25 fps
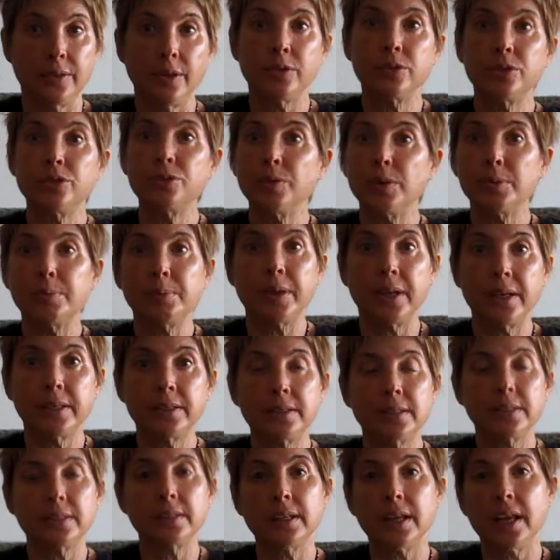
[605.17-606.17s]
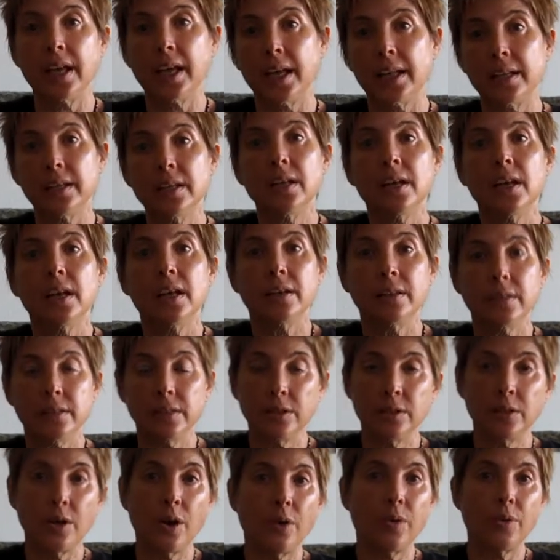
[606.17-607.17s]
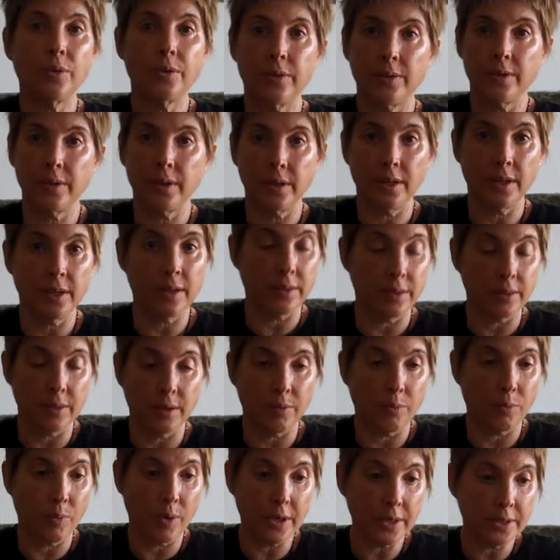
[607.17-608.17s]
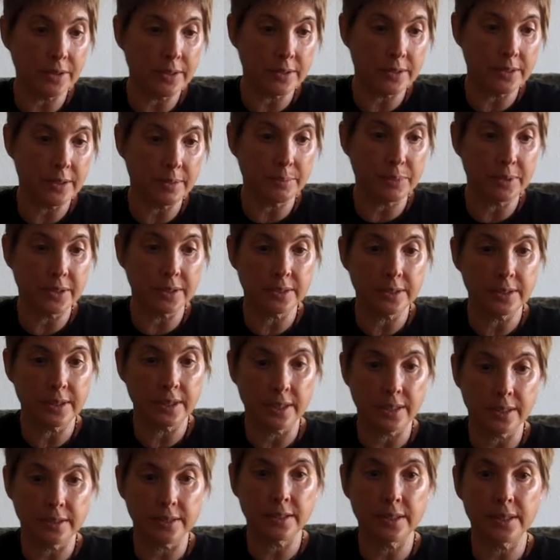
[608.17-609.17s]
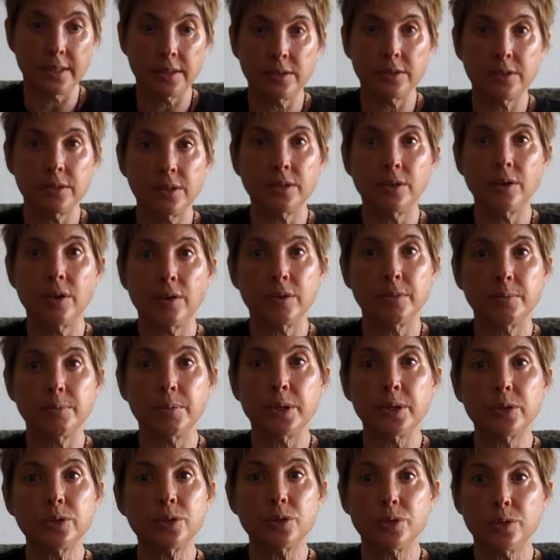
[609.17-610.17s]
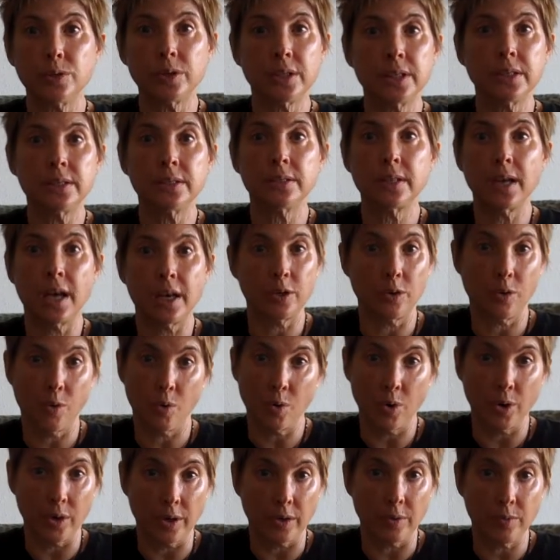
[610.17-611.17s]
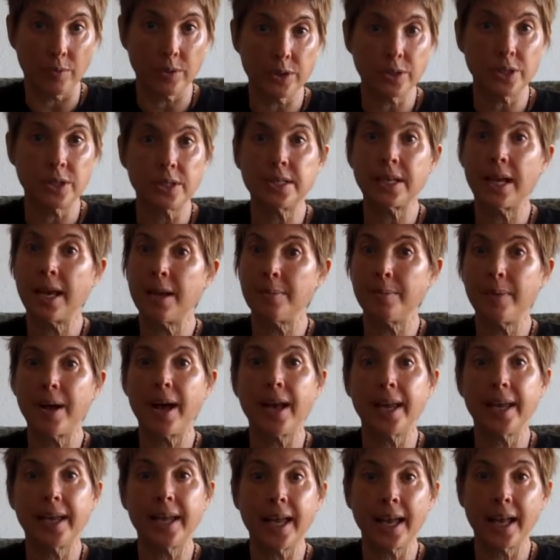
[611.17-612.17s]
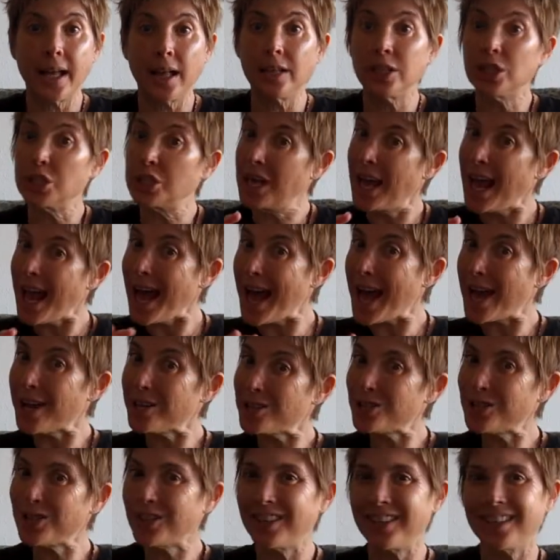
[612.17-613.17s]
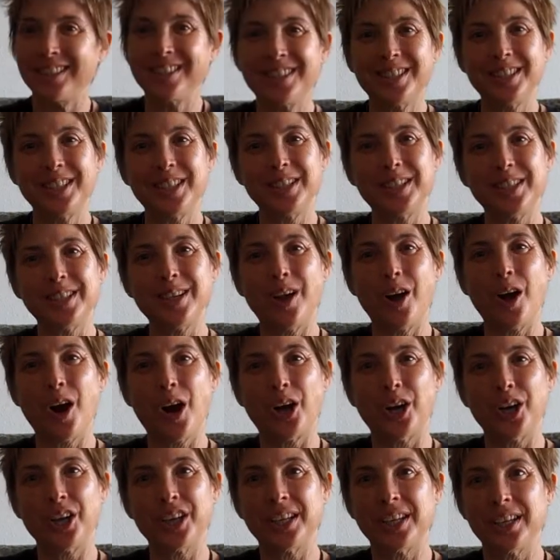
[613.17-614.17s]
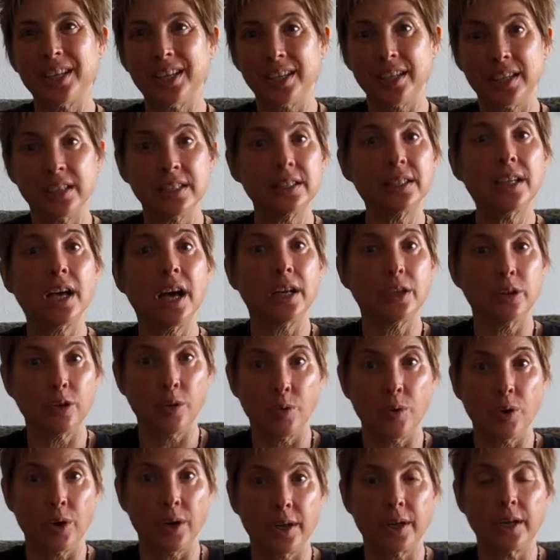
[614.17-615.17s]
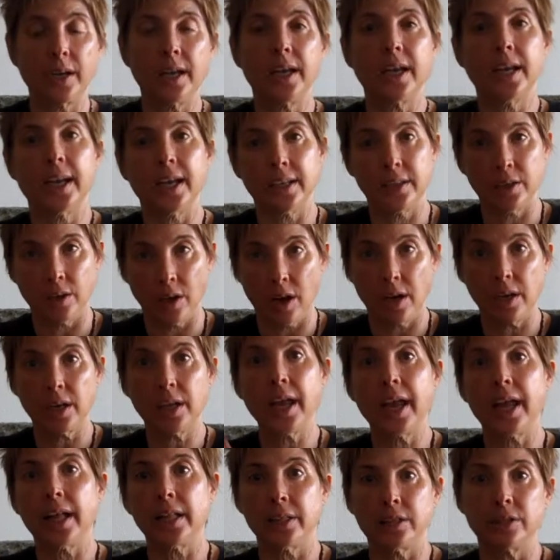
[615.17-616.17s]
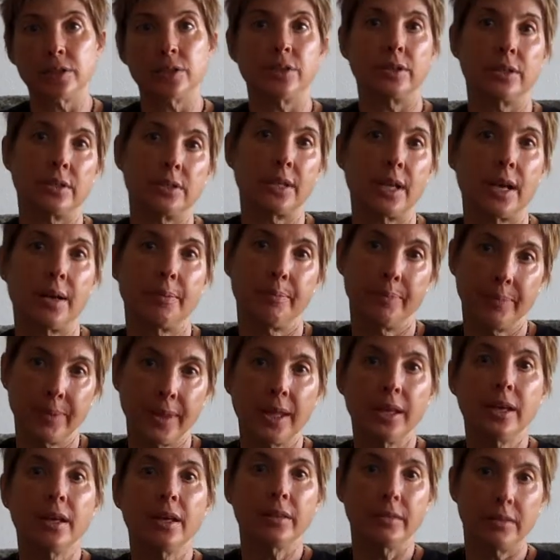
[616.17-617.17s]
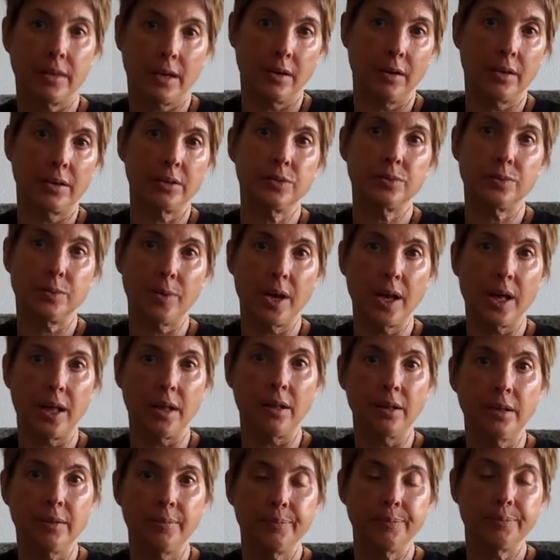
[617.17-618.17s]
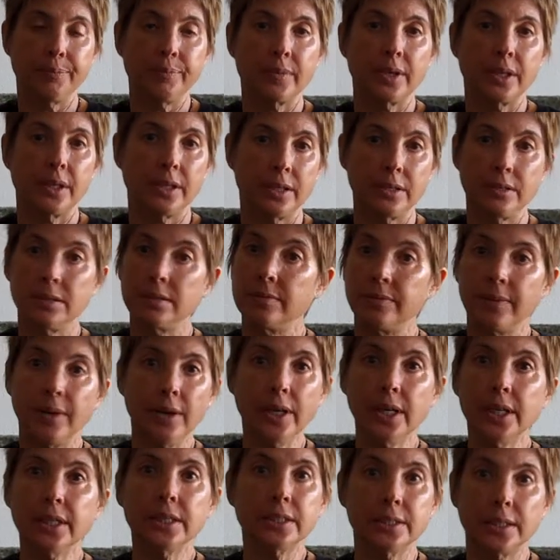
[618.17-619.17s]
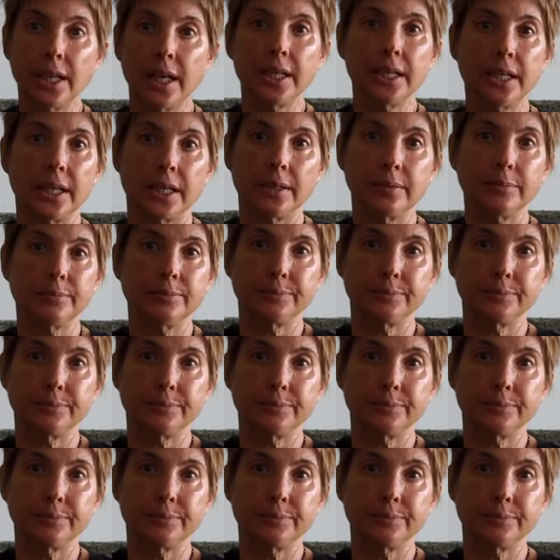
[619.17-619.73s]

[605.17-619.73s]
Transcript: Those three places. And, you know, one of the simplest things is to go to miltree.org, which is MIL-TREE.org. And our calendar is up there as well. It's very exciting.